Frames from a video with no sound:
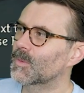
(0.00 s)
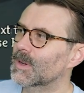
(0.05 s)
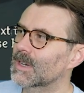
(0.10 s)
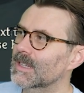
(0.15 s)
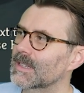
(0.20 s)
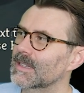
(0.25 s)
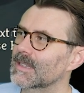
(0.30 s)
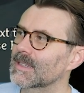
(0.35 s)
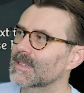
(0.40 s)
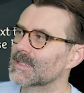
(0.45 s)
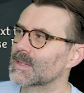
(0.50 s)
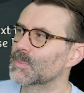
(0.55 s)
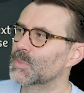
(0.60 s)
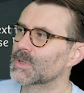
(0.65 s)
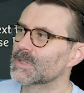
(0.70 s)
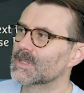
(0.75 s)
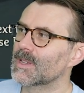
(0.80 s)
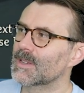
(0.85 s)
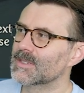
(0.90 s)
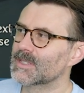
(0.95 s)
One is, it
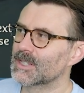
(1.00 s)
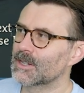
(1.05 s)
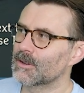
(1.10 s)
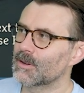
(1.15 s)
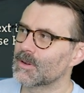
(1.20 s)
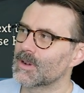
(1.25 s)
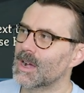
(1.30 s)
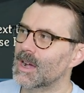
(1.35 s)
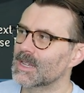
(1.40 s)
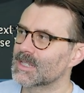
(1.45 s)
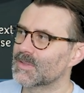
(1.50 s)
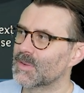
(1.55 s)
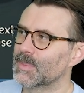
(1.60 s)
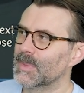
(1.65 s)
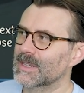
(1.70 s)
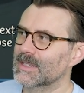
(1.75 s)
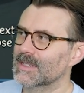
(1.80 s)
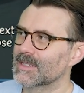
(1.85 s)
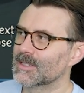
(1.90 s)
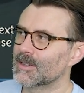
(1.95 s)
puts all 0 cost from
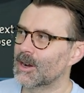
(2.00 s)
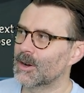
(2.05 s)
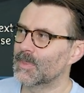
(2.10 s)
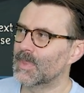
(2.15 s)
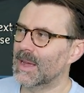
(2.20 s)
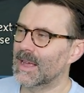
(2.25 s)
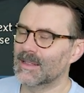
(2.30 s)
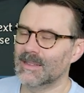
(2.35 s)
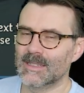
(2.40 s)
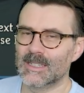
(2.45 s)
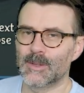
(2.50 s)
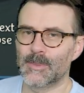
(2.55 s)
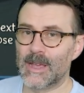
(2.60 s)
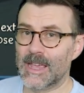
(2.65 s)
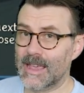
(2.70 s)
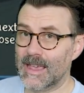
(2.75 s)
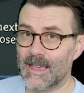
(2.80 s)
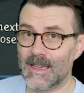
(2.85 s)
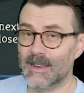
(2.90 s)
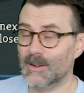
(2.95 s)
my discard pile into
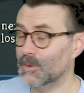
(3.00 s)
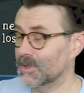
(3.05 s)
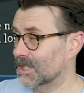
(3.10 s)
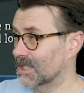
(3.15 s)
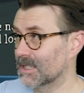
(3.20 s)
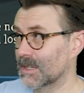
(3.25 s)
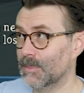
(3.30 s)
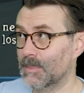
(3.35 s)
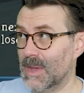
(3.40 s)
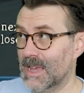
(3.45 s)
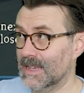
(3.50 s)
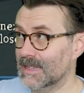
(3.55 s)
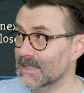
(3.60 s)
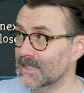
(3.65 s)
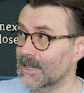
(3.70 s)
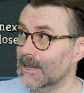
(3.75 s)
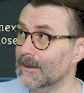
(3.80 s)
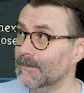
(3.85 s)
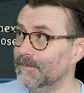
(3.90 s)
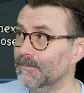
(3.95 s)
my hand, which is
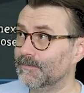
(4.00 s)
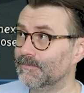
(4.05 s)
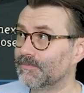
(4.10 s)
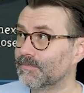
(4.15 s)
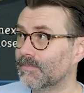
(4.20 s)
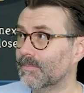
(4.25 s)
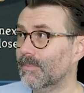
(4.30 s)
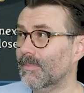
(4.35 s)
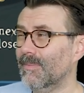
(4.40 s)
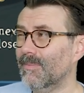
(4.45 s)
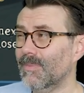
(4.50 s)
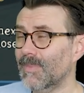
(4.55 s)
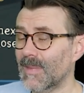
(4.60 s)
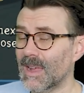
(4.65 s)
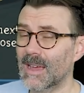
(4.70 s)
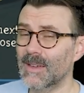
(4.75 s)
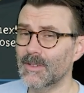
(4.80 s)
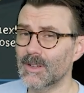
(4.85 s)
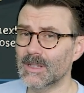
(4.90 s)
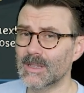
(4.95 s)
amazing.
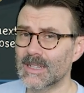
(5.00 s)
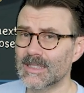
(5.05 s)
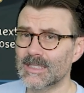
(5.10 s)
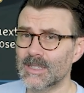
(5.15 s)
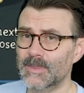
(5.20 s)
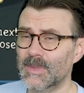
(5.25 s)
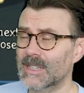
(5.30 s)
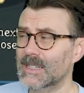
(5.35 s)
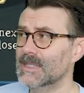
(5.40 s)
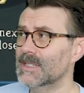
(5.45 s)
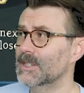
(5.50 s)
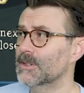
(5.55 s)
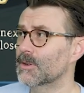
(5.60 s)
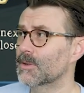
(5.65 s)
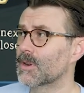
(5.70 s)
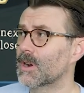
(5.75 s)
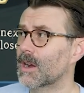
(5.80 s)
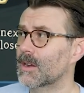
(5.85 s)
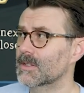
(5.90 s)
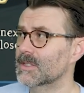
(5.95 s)
I haven't collected many
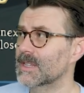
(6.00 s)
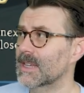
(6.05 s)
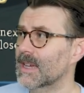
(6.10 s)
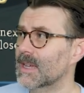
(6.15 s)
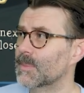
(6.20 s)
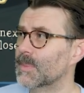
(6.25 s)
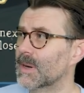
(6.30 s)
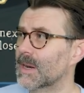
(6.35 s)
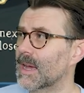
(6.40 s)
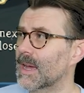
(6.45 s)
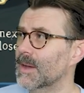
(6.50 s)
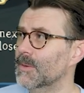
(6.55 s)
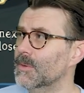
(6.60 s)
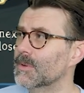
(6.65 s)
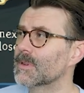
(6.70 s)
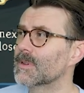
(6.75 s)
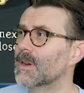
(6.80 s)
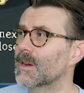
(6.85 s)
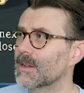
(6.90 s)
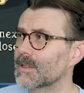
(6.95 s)
0 cards yet, but I
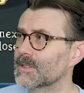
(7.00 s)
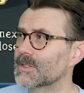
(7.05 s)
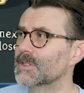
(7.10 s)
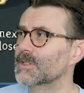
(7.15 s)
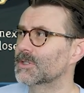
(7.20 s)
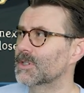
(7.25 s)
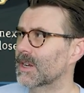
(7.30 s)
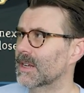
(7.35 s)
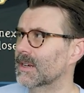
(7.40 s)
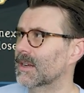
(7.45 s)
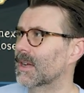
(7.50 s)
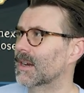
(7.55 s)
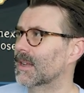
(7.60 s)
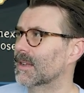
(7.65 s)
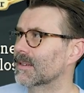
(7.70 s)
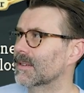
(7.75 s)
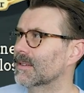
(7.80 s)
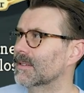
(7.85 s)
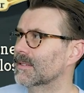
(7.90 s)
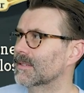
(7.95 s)
will concentrate on
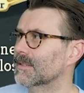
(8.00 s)
it.